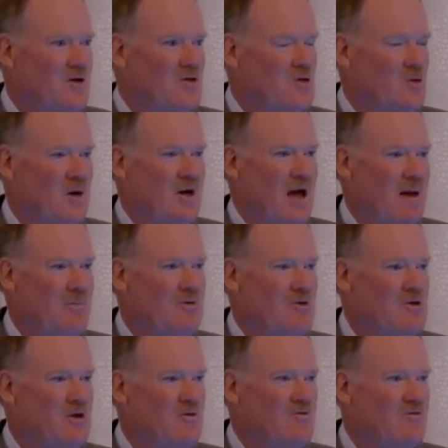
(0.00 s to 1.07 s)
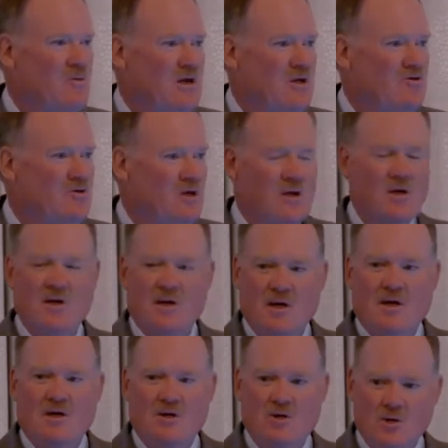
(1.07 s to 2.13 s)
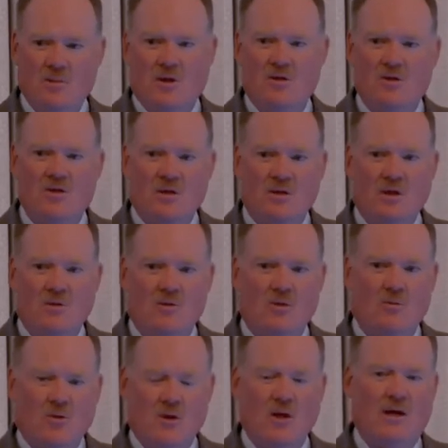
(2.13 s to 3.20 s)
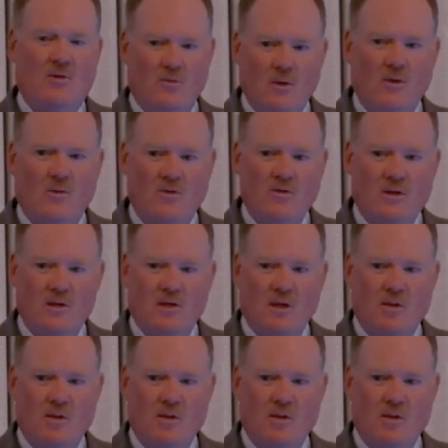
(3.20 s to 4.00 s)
So what happens if we took humans that were more like wolves